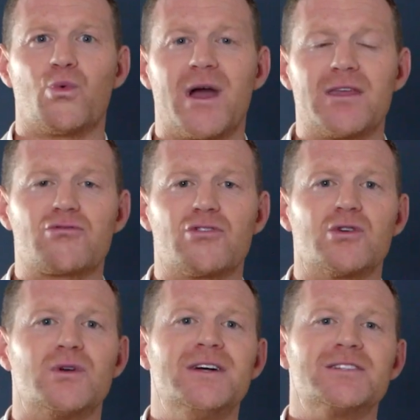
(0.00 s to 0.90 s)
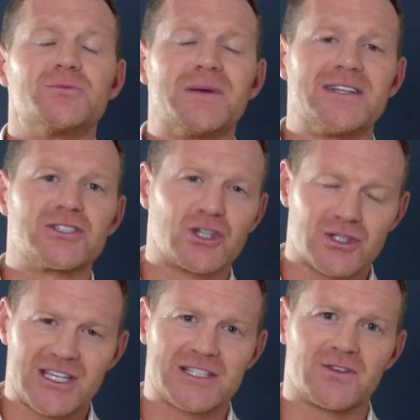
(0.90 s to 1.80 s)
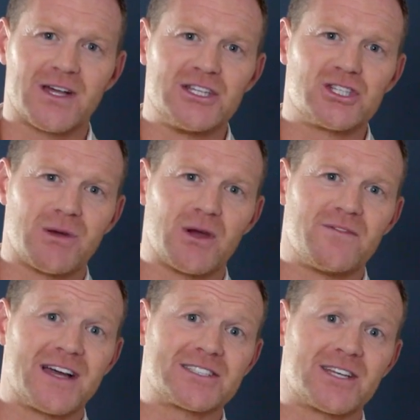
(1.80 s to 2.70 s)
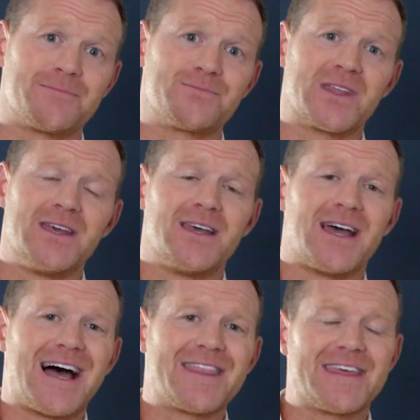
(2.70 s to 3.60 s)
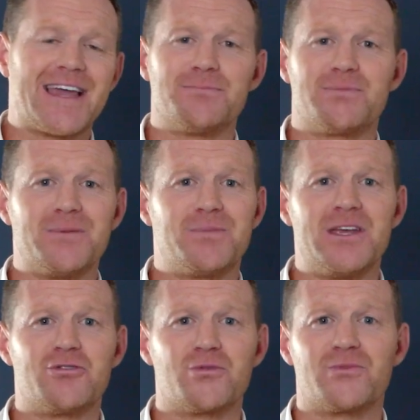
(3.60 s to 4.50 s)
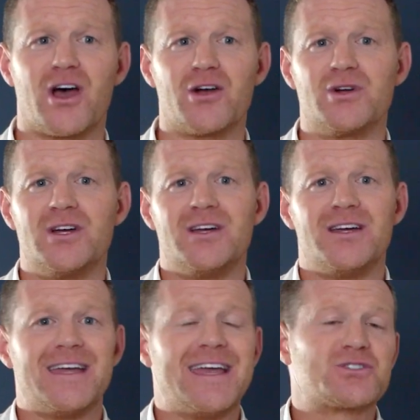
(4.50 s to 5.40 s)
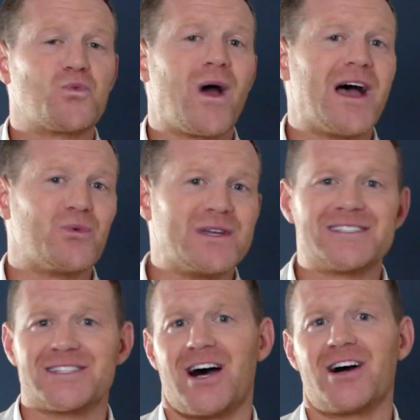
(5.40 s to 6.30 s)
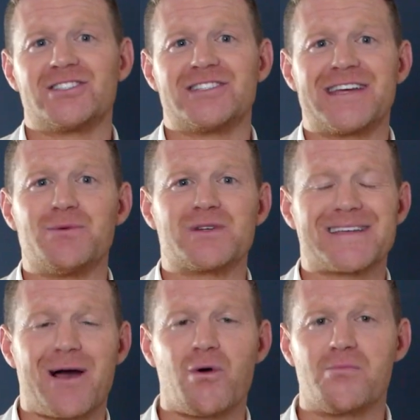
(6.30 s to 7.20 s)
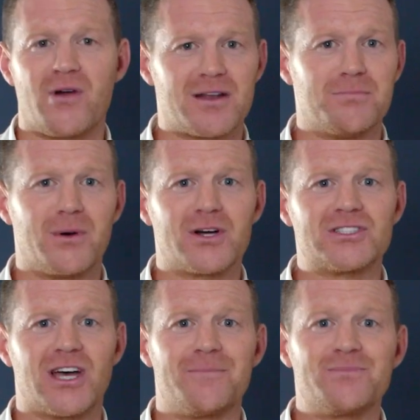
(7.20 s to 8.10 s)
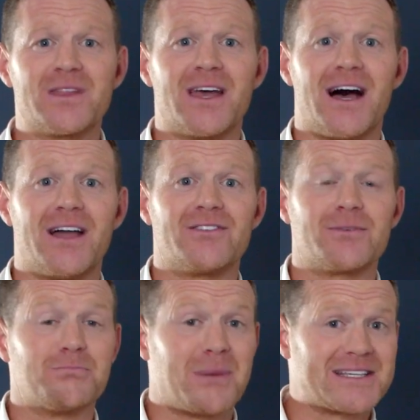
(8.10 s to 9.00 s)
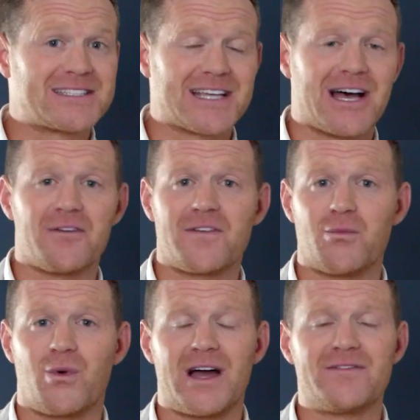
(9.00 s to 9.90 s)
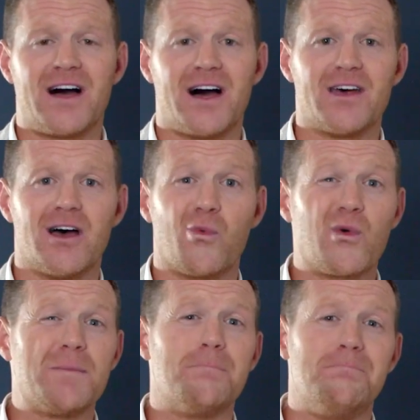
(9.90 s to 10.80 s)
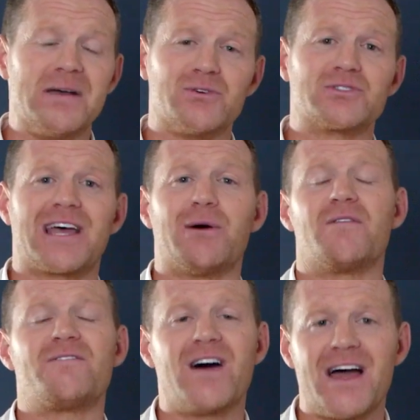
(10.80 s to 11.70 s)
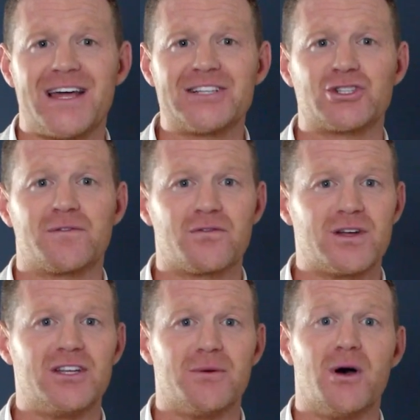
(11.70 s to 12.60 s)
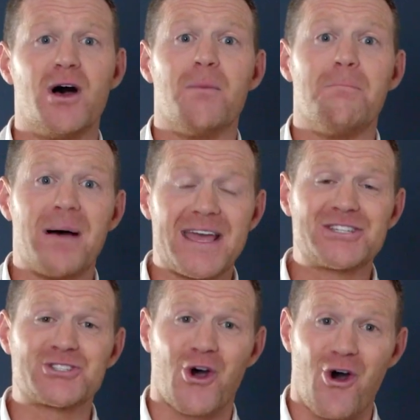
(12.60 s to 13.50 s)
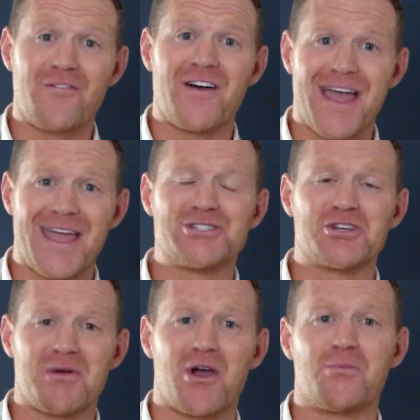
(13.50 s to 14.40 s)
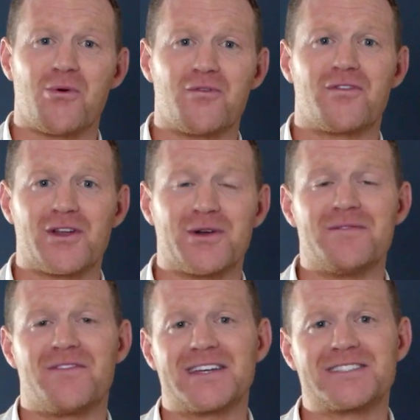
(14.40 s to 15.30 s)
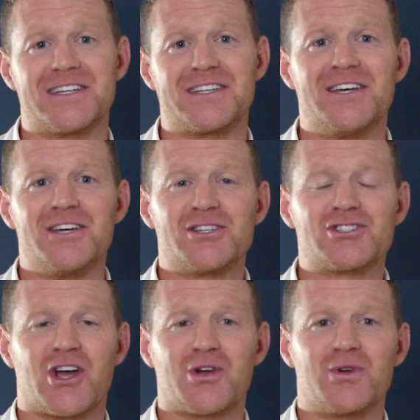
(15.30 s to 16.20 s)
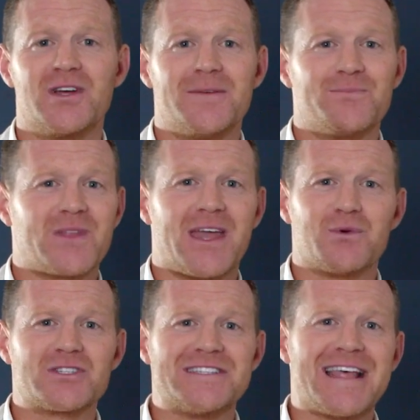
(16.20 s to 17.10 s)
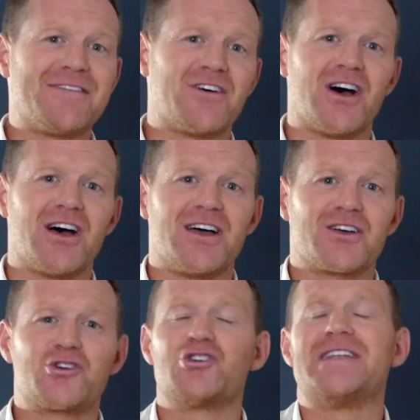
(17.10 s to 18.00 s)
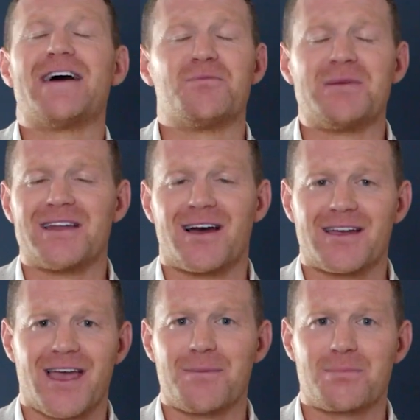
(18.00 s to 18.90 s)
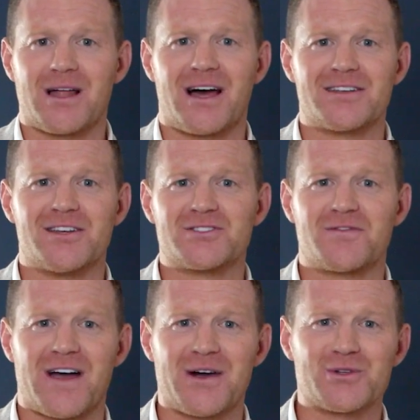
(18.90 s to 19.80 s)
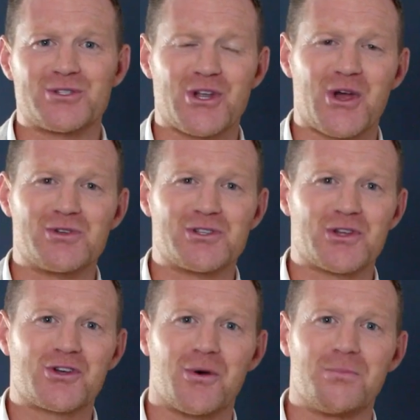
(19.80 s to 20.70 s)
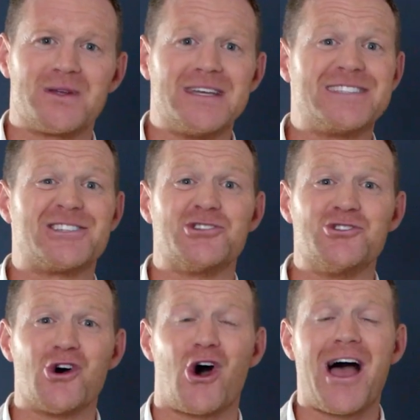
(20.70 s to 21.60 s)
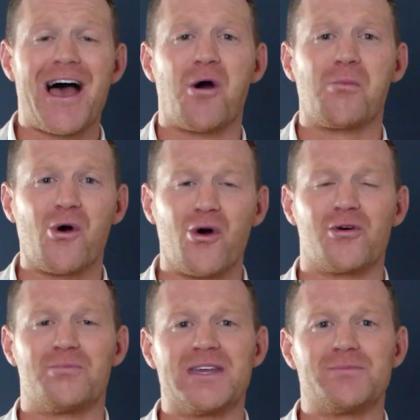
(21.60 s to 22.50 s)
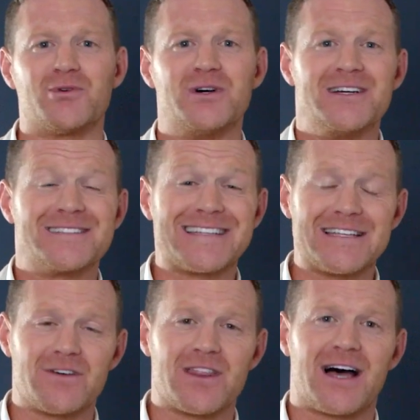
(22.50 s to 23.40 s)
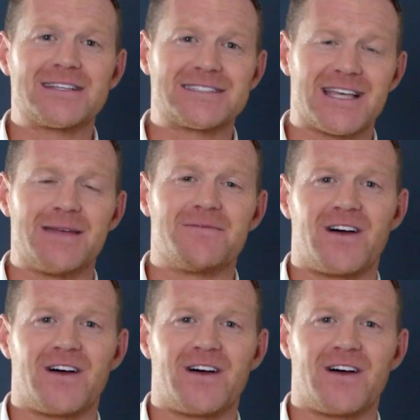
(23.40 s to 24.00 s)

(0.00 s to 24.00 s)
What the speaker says: your way through to being a successful HMO investor. At the NPP group though, it's where we started. It was our bread and butter, and myself and wife Hannah, we built our financial freedom based off HMO portfolio investing. So it was could never be in our game plan as founders and owners of the company to not help other people deliver that same